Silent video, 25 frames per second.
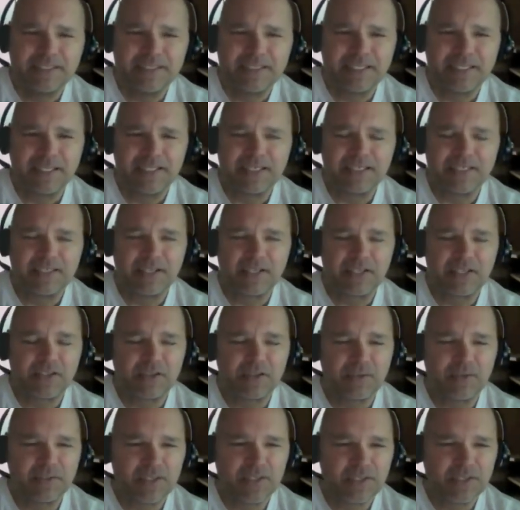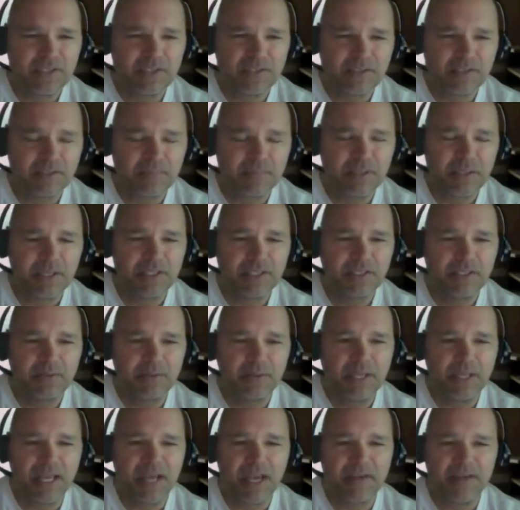Uh, I touched on this about a year
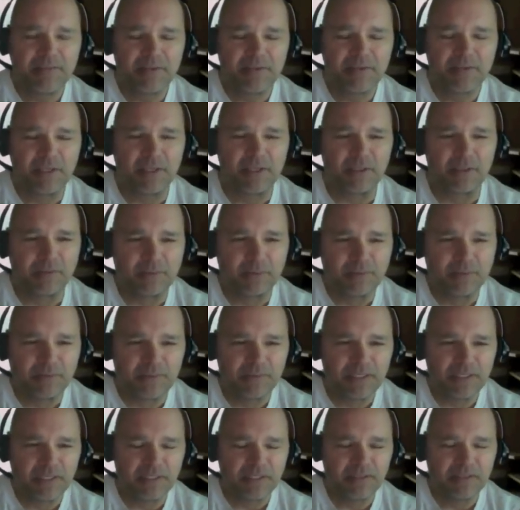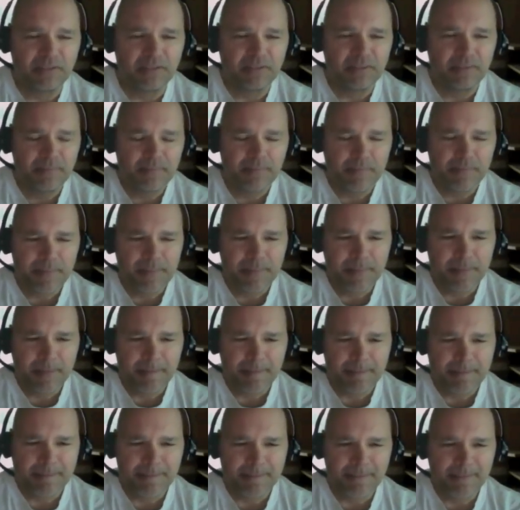and a half ago. The
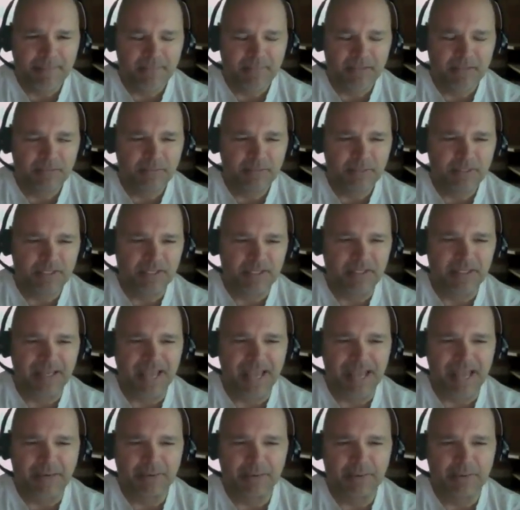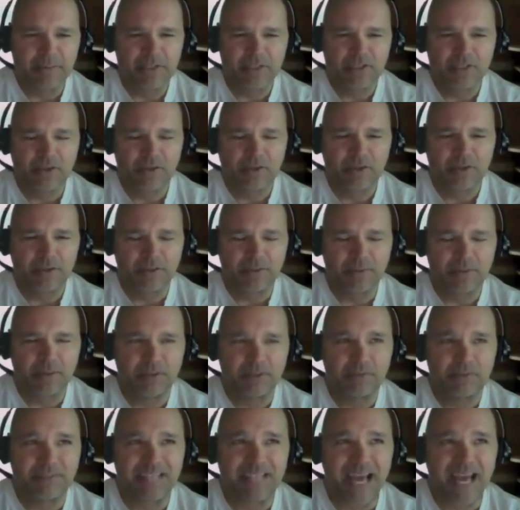little what is it an acronym it's called? I
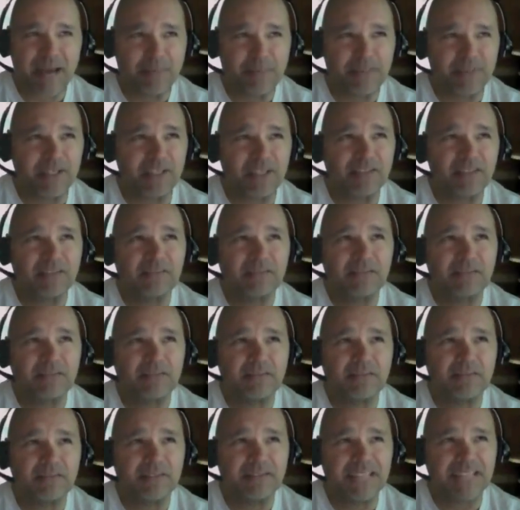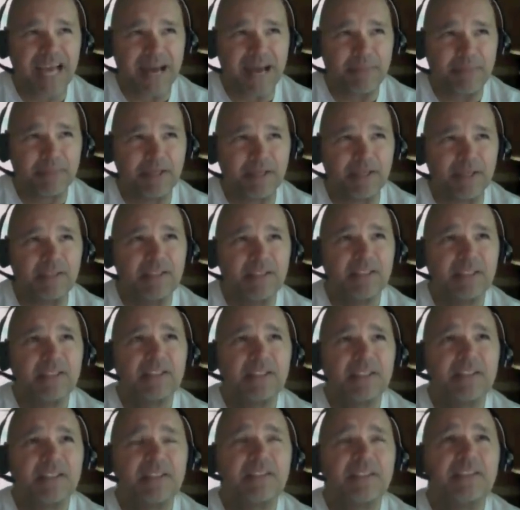put DABDA, DABDA.
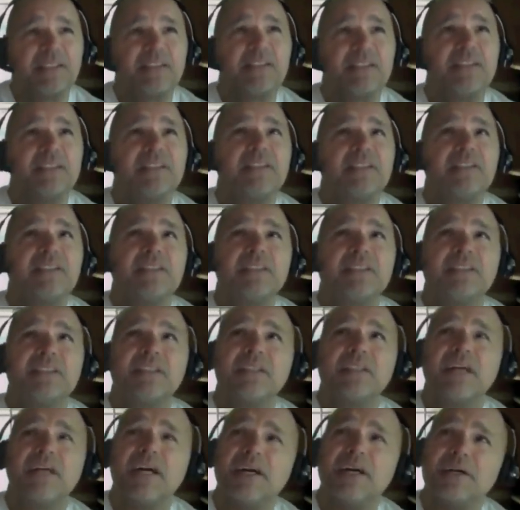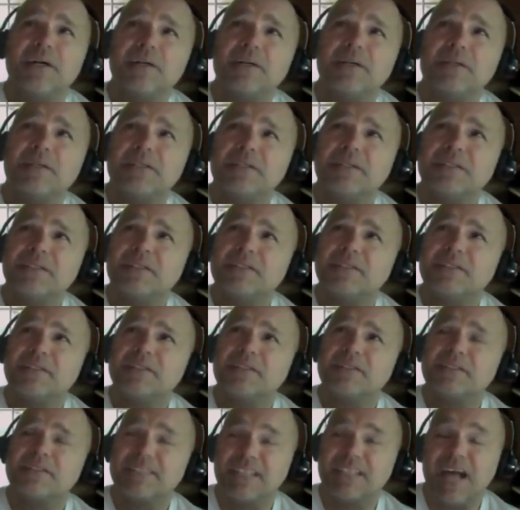Uh,
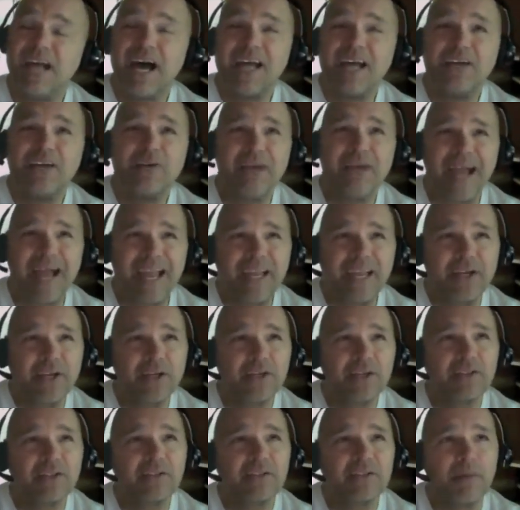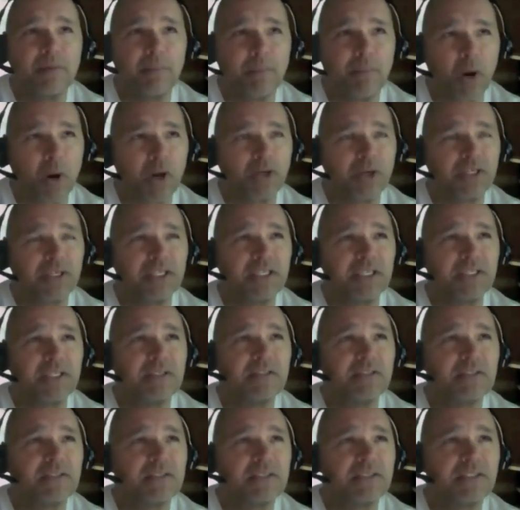denial, anger,
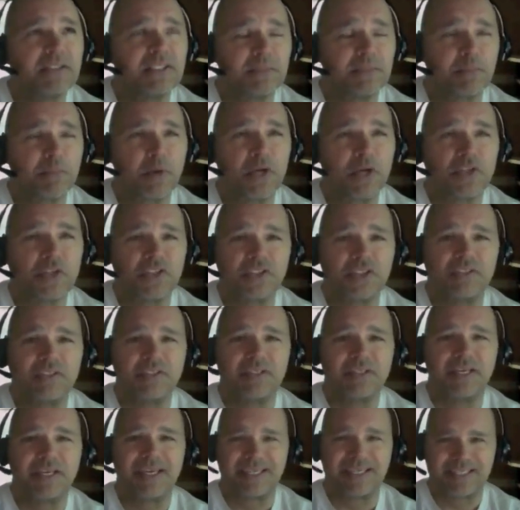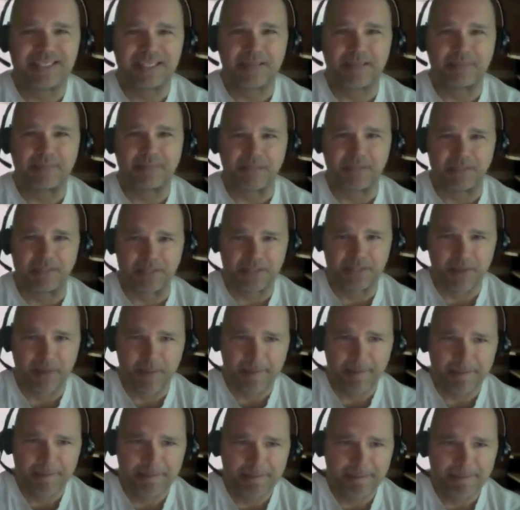bargaining, depression, acceptance.
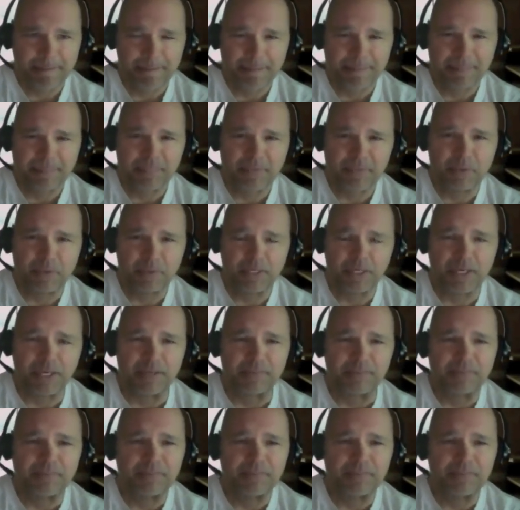Okay.